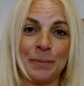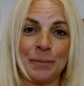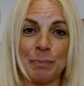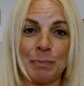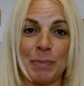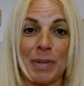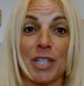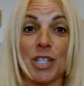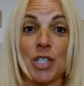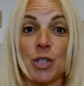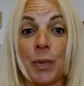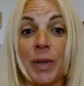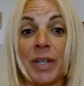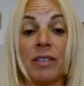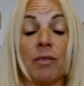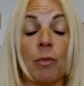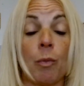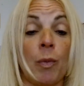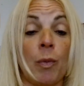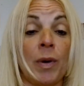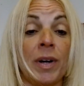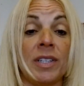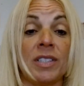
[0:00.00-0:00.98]
because
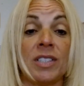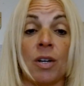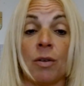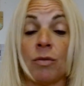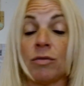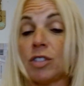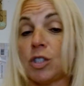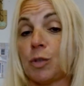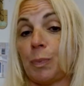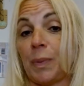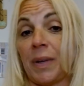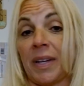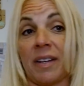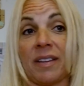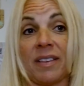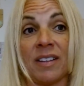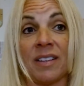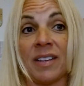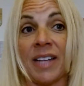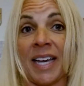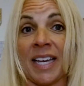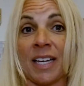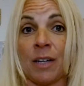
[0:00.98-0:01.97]
we don't speak
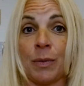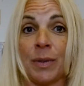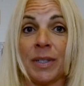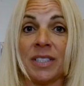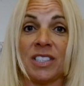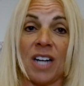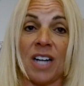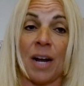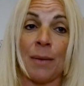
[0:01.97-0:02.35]
the language.